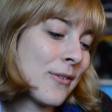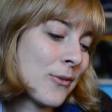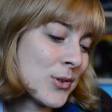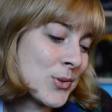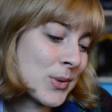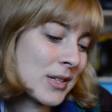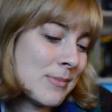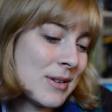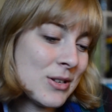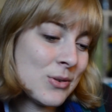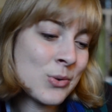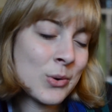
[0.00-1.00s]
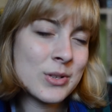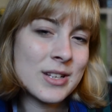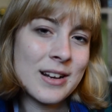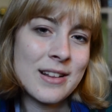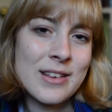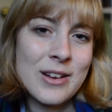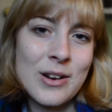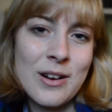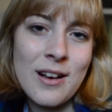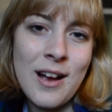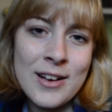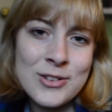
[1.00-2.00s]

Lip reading: was really mean to you towards the end of the year.